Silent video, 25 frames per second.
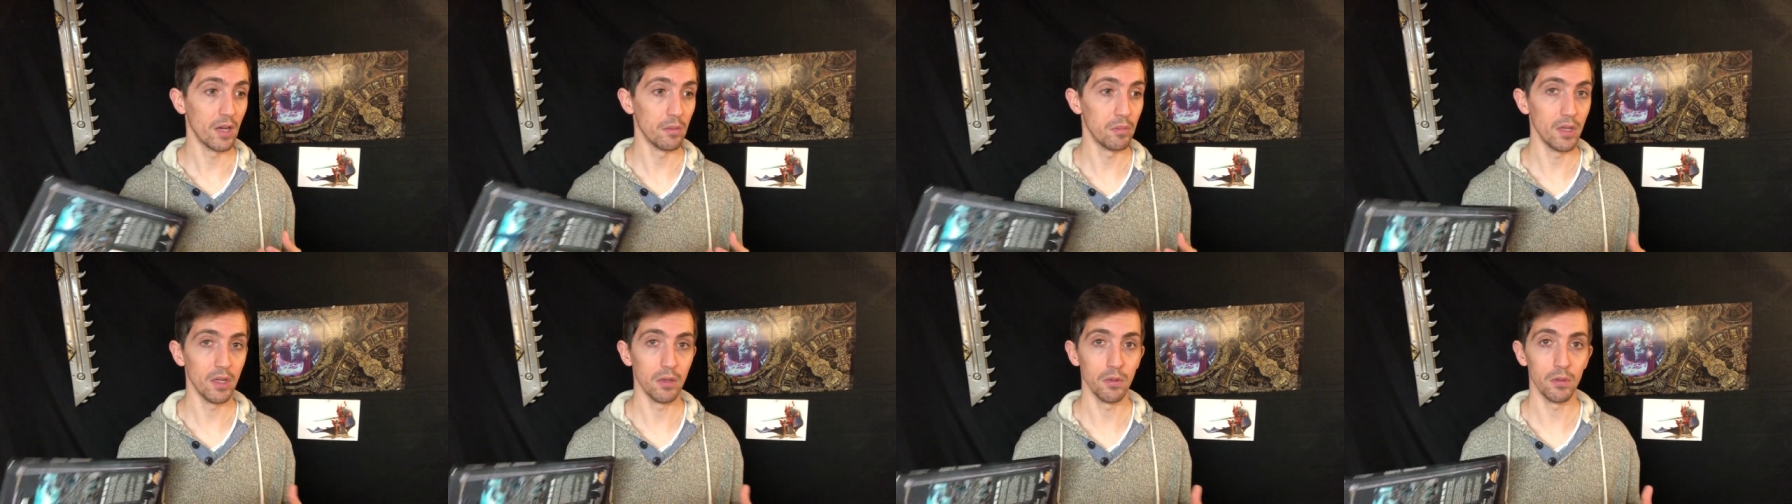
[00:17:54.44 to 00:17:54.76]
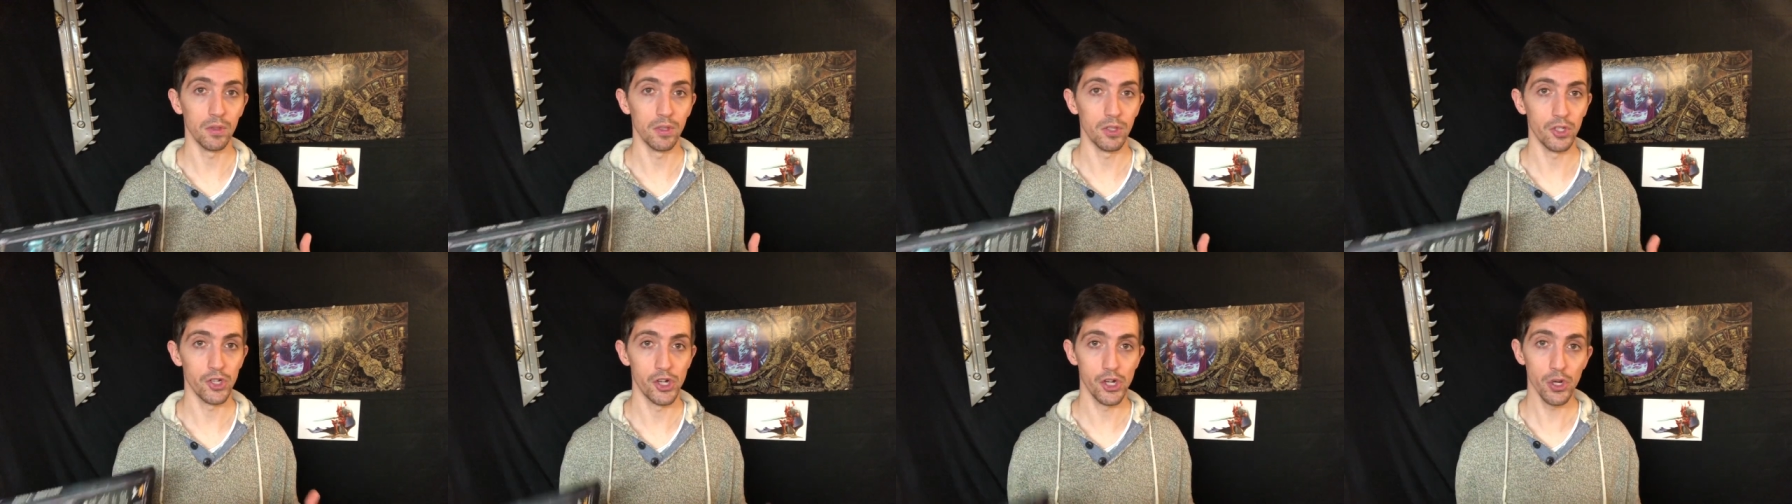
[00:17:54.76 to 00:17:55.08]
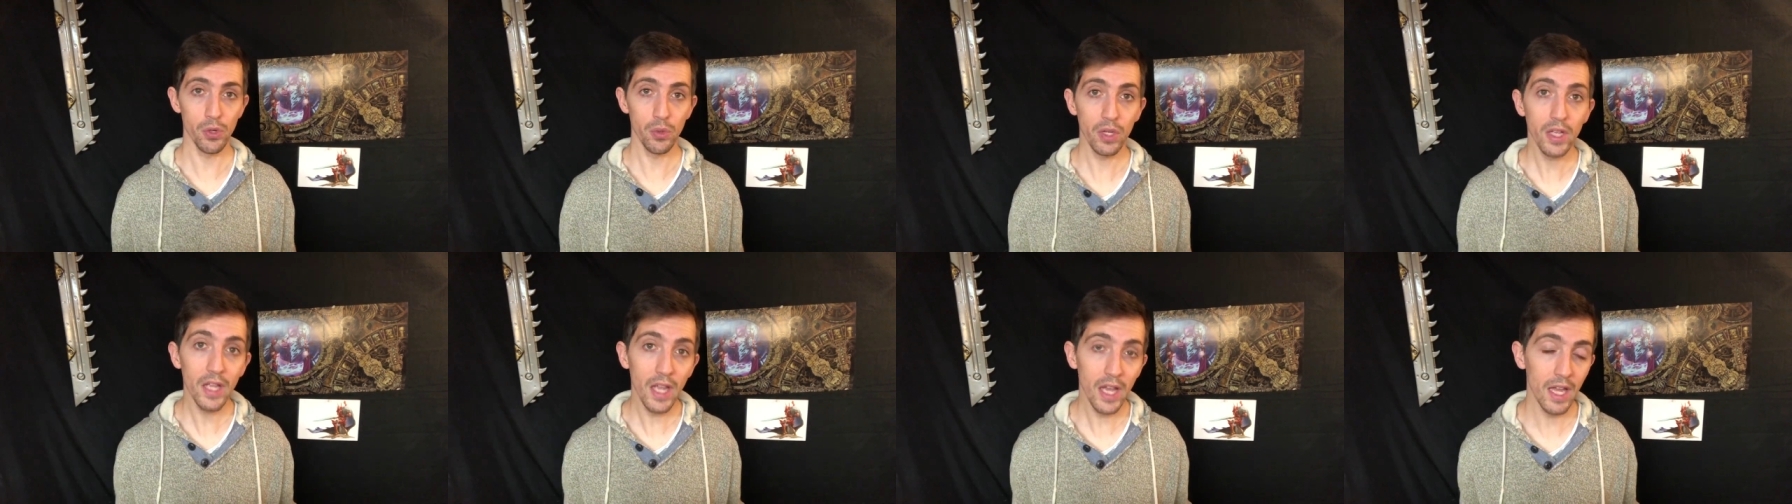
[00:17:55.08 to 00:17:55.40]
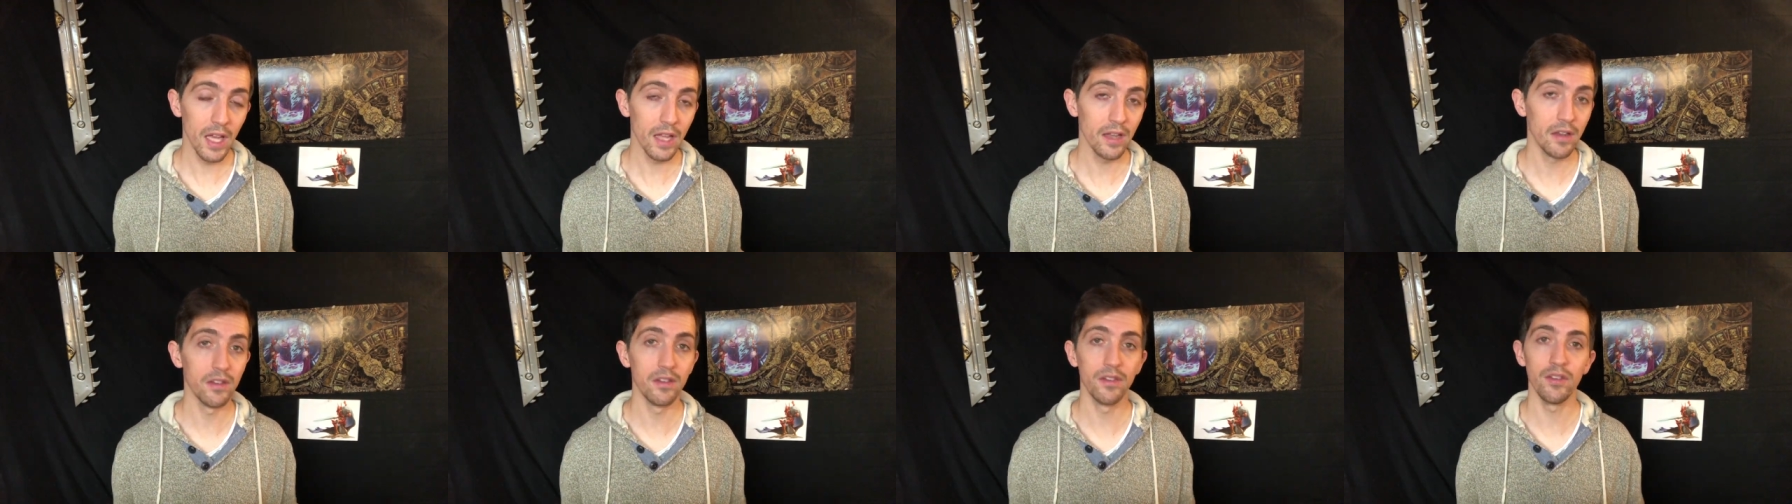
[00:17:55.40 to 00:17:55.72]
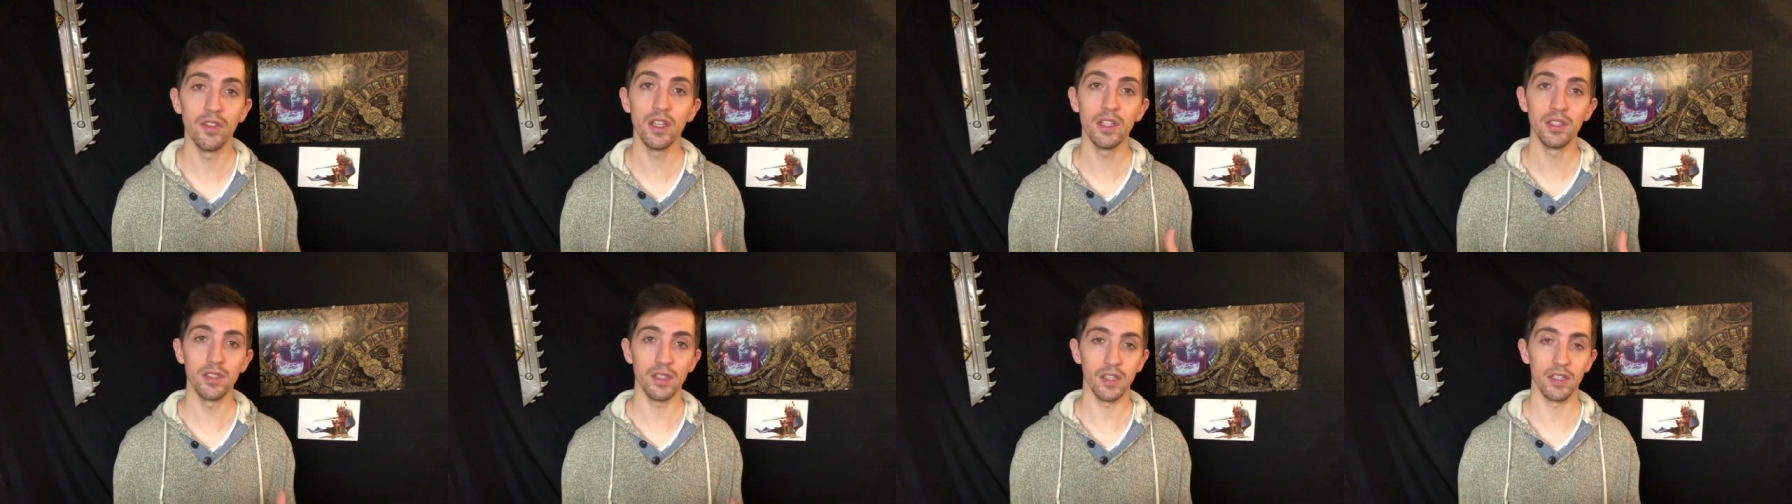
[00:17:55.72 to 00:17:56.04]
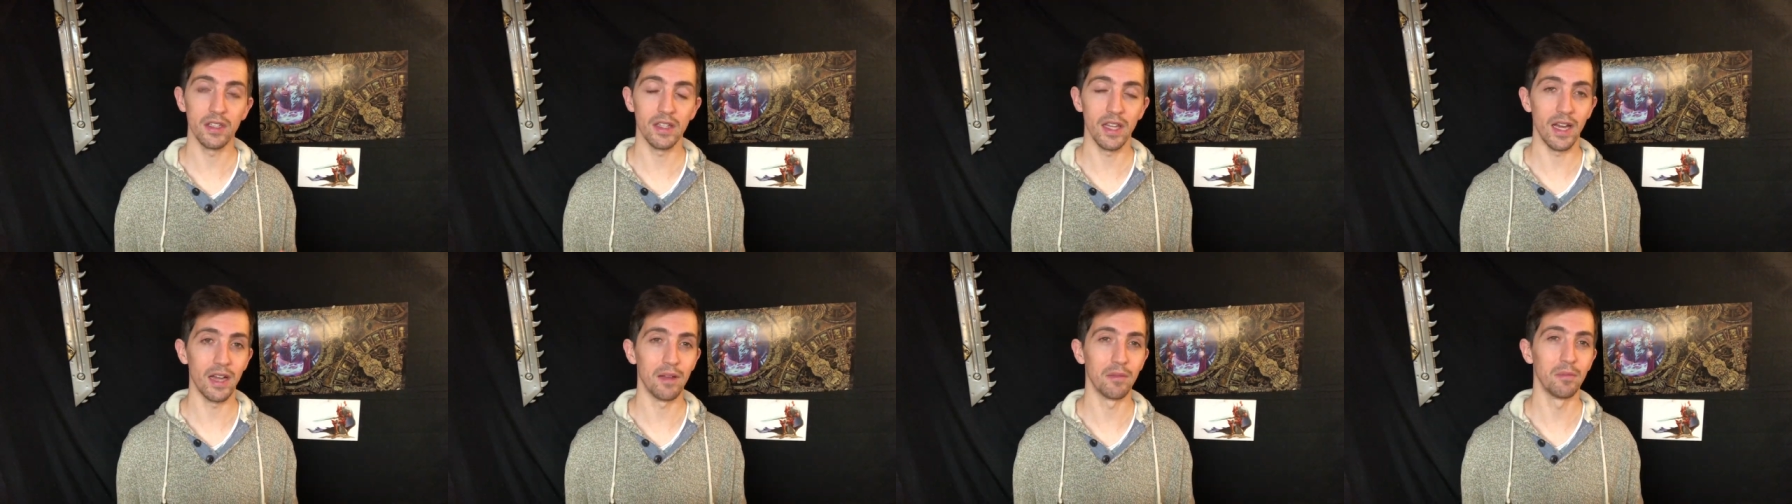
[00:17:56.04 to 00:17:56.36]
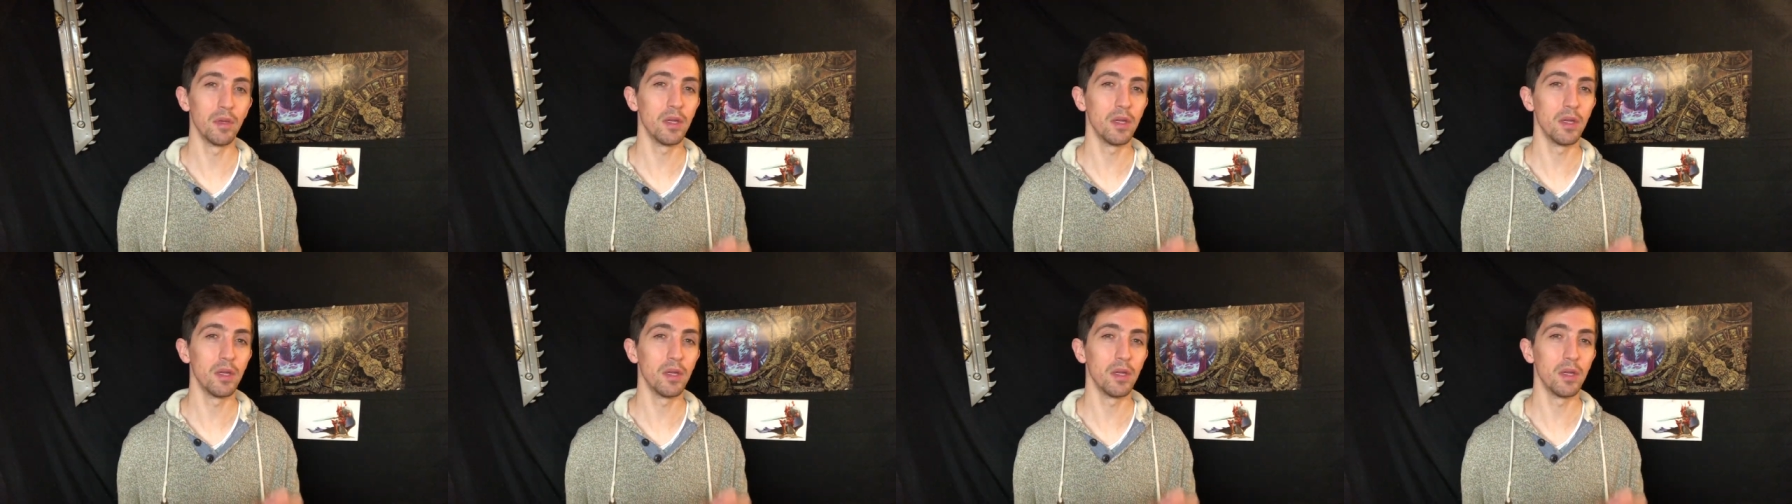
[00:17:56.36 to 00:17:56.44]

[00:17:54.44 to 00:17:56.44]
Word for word: be able to shoot again, things like that.